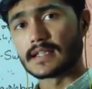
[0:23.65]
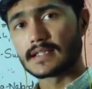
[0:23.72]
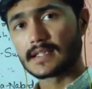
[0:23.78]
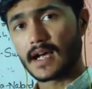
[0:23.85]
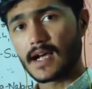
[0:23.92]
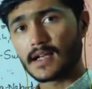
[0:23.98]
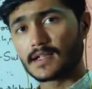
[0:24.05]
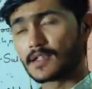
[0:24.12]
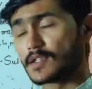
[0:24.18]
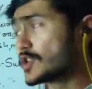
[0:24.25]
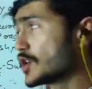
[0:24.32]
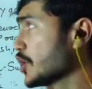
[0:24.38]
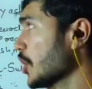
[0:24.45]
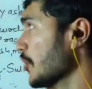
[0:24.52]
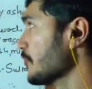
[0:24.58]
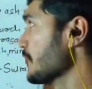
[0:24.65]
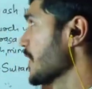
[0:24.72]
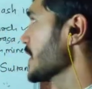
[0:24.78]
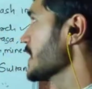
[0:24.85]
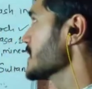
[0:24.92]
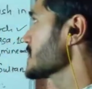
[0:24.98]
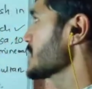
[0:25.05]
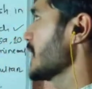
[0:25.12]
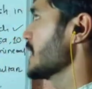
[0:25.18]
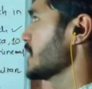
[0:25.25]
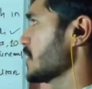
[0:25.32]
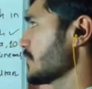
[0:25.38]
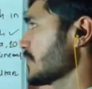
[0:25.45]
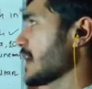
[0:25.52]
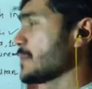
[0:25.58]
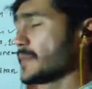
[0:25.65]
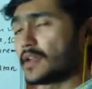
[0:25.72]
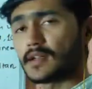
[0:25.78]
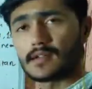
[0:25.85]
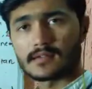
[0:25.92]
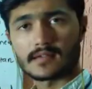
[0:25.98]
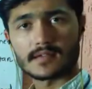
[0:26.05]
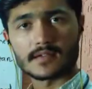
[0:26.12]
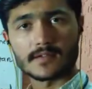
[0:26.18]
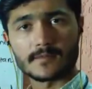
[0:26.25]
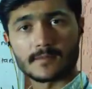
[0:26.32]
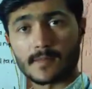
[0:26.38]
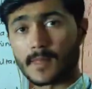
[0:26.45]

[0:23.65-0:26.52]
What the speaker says: science of various kind of chemicals.